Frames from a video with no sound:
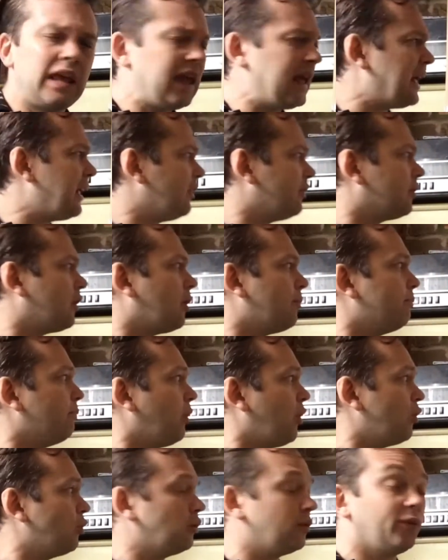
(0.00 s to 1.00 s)
Here's our
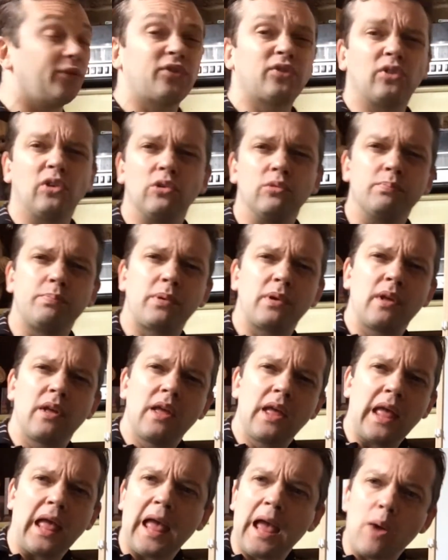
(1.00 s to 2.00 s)
bowl of soup
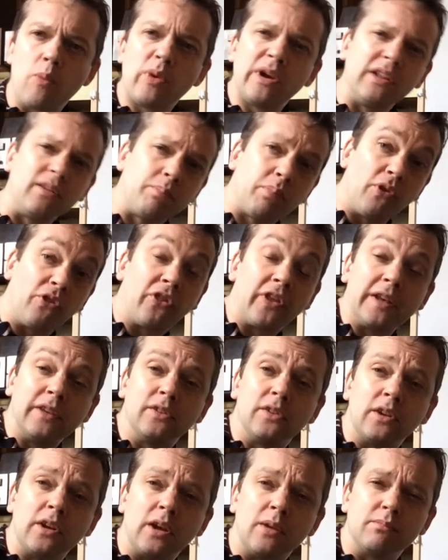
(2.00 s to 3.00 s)
and we need to put things
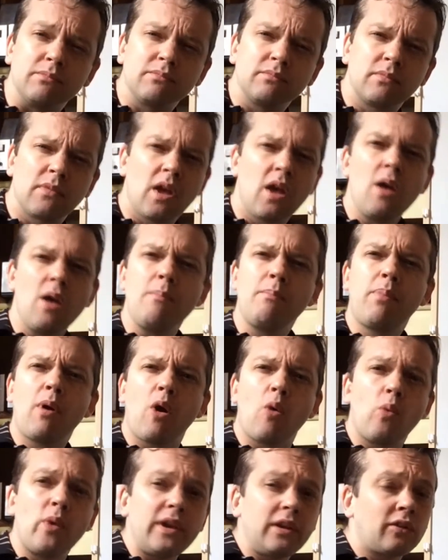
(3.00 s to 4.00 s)
in it.
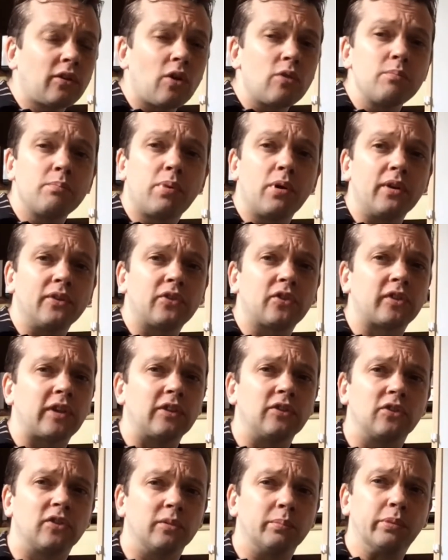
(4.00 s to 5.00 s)
But we don't put
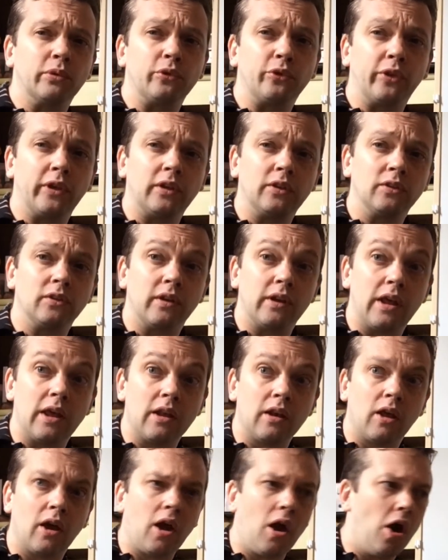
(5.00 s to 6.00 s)
sensible things in it
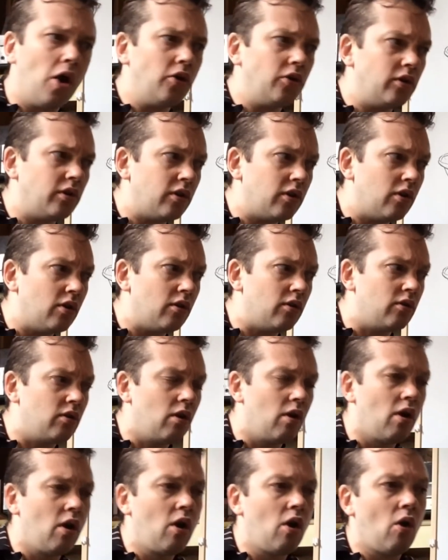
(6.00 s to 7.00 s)
like onion
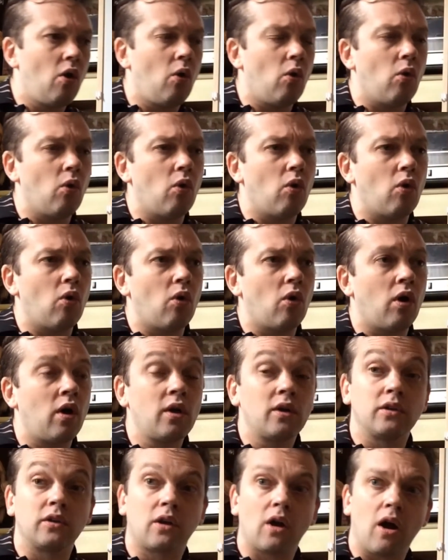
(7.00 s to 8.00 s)
or
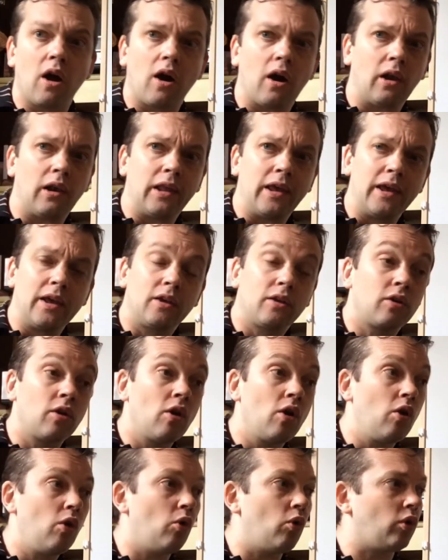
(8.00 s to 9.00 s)
garlic
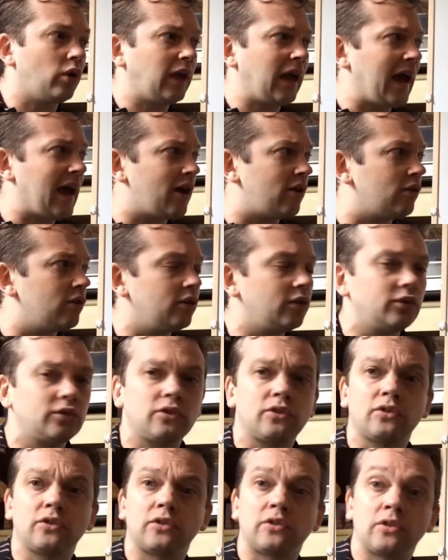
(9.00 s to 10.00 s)
or
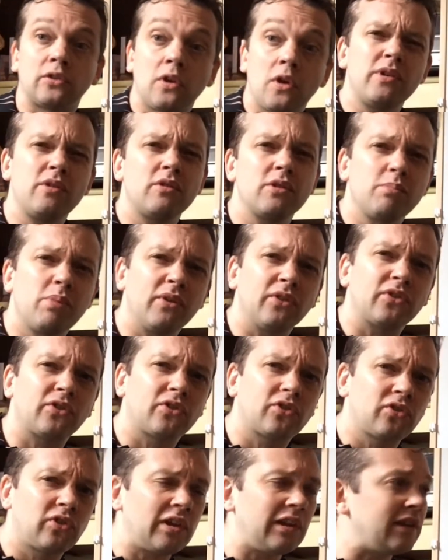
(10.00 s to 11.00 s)
carrots. We only put
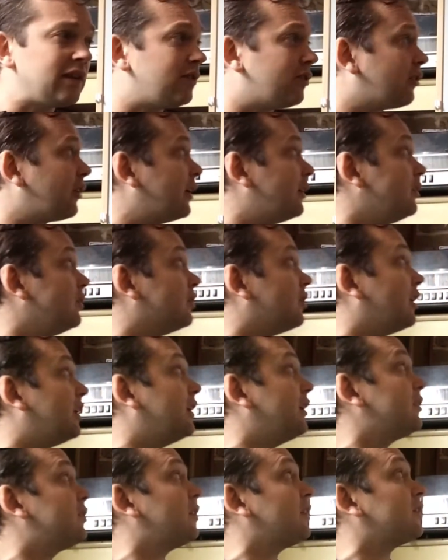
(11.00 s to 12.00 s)
silly things in.
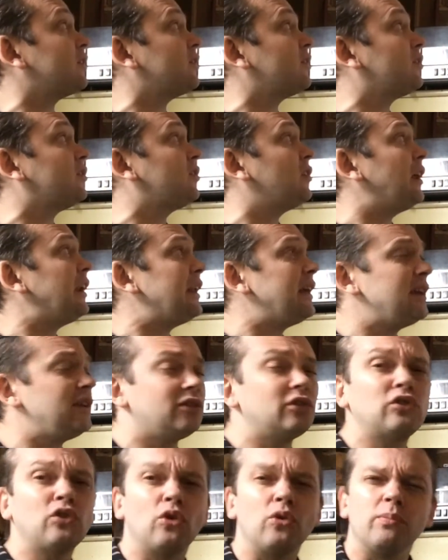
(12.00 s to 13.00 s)
It's a silly
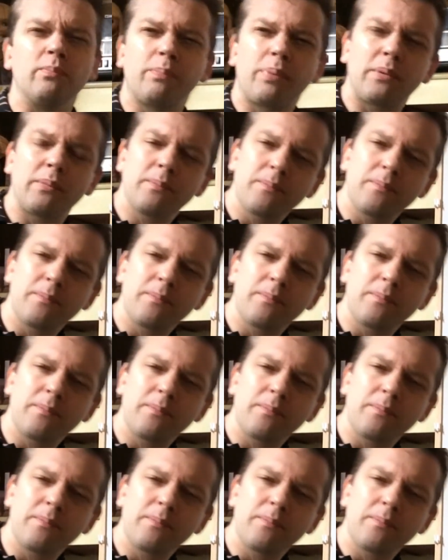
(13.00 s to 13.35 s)
soup.